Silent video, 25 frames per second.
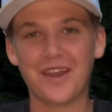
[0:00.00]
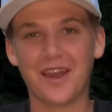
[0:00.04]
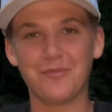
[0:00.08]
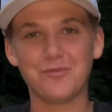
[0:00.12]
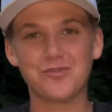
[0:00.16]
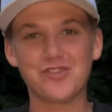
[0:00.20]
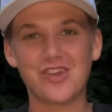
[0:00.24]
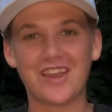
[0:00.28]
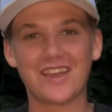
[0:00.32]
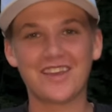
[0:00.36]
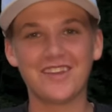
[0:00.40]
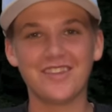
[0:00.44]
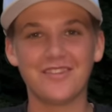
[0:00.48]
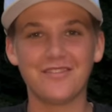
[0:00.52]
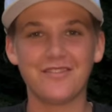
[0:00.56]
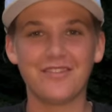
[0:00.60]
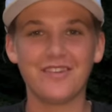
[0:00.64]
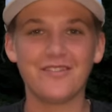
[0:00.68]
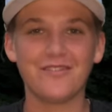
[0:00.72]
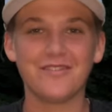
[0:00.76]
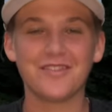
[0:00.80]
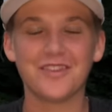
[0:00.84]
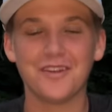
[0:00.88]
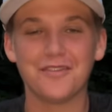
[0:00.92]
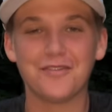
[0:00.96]
I'm checking the,
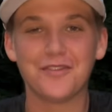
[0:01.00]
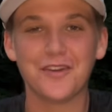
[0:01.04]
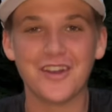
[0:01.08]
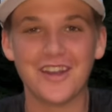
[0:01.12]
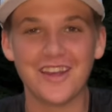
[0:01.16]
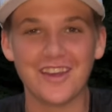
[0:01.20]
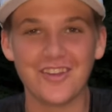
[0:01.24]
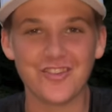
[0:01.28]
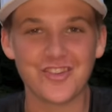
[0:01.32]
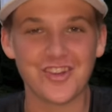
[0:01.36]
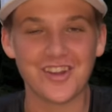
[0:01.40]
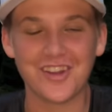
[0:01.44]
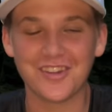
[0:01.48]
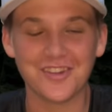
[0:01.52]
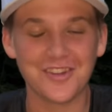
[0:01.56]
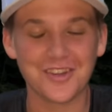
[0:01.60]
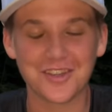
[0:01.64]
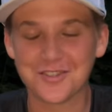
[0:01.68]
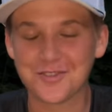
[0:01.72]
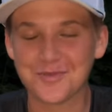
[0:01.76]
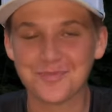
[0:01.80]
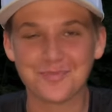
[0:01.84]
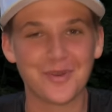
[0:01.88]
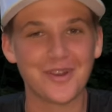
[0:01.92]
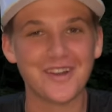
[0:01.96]
the footage and it
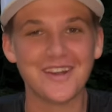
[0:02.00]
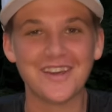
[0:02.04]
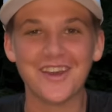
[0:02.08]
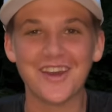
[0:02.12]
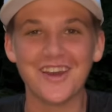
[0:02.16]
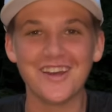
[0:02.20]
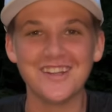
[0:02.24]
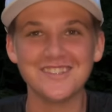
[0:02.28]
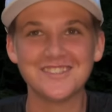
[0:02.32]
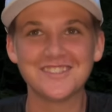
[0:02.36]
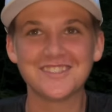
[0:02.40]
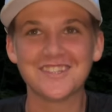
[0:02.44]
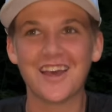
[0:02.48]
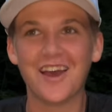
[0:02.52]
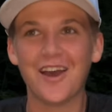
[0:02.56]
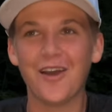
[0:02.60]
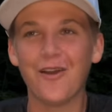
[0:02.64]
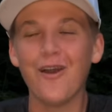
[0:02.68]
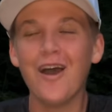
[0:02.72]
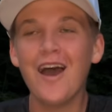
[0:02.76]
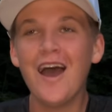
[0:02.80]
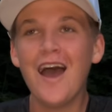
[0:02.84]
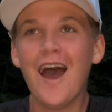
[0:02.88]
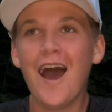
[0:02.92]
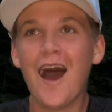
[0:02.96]
looks pretty good. So
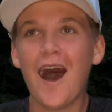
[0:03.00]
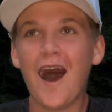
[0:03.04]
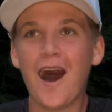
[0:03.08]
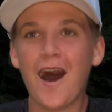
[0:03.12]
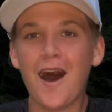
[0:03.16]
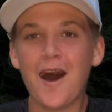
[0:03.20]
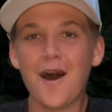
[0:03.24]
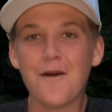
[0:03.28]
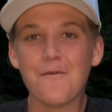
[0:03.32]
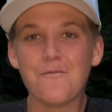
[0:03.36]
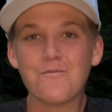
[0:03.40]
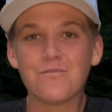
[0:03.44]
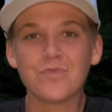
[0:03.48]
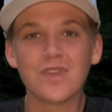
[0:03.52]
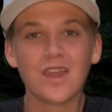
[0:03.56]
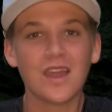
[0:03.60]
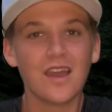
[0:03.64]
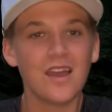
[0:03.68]
um,